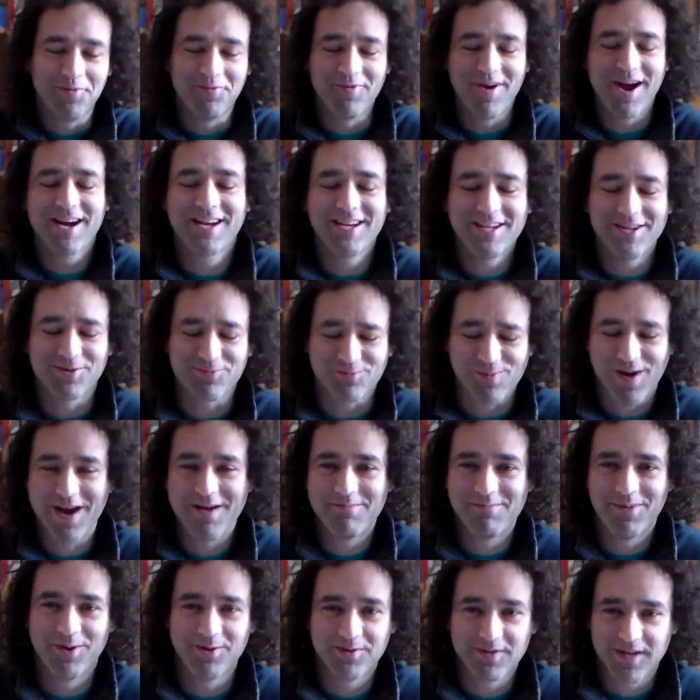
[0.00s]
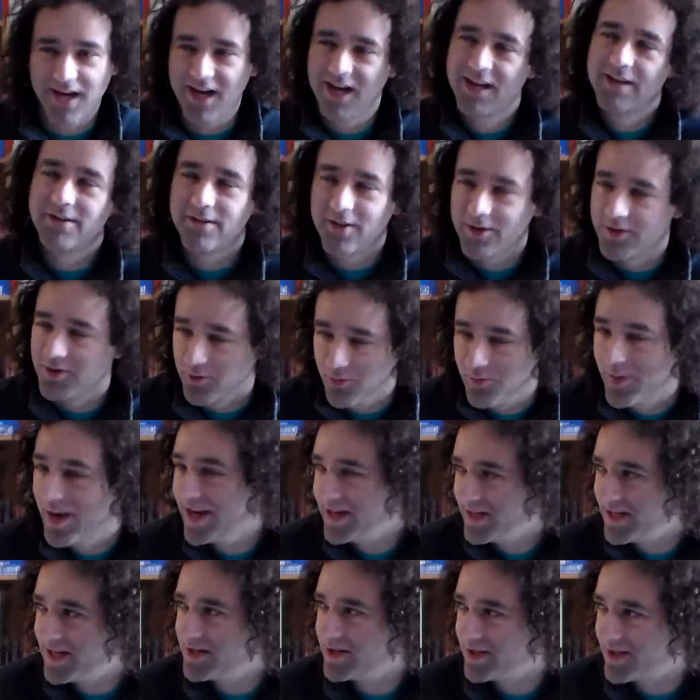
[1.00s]
Rocky or Rambo's on. No, you
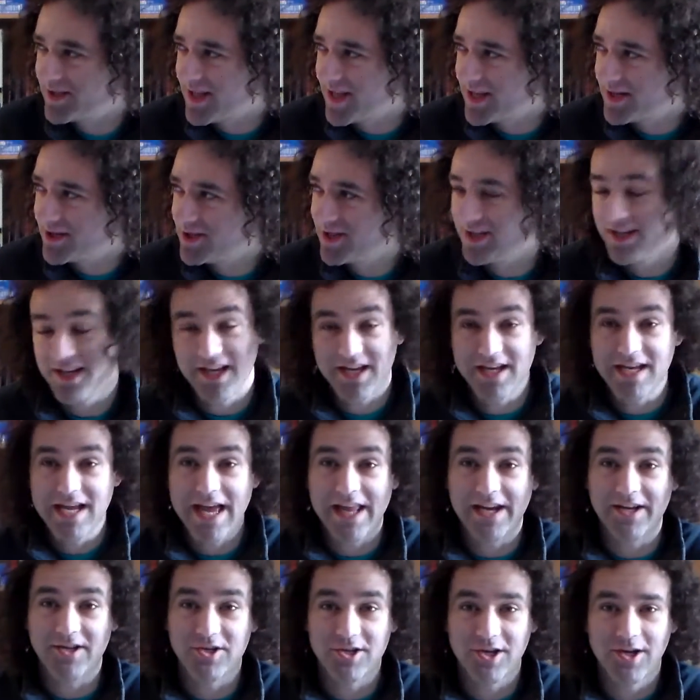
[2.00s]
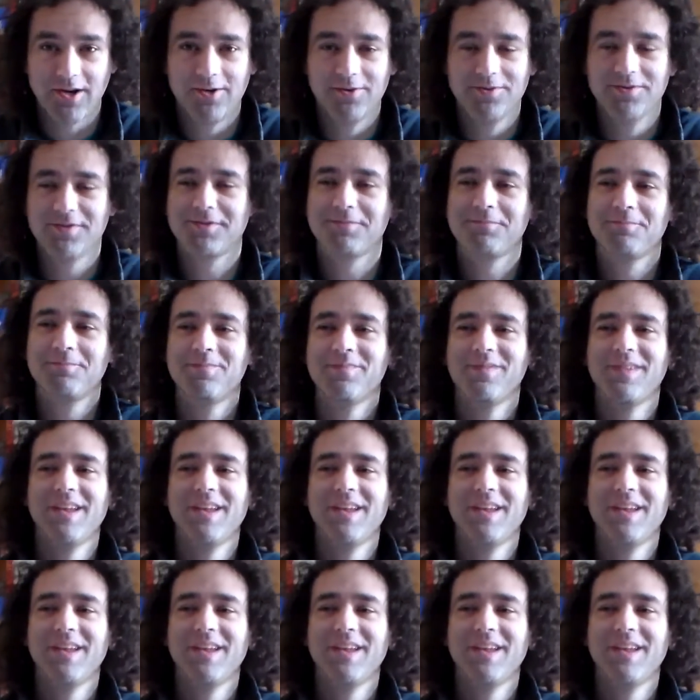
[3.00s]
pay attention to that shit. Indiana Jones.